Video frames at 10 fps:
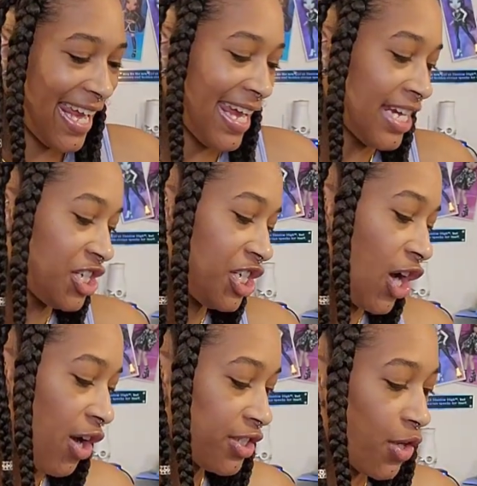And
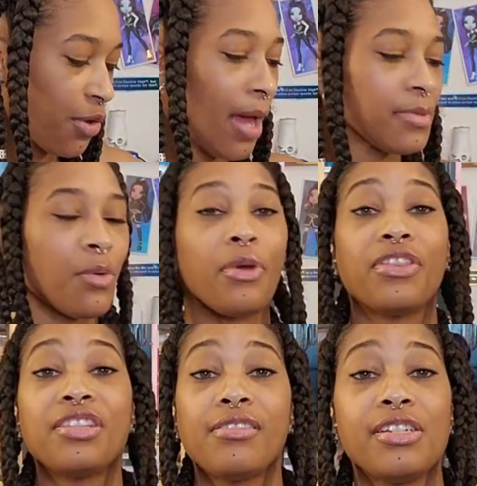she also comes
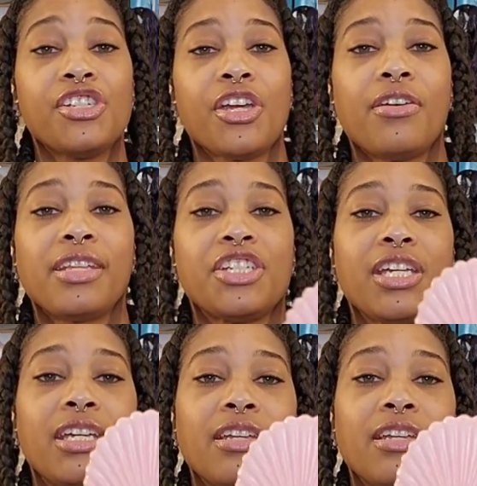with the seashell that she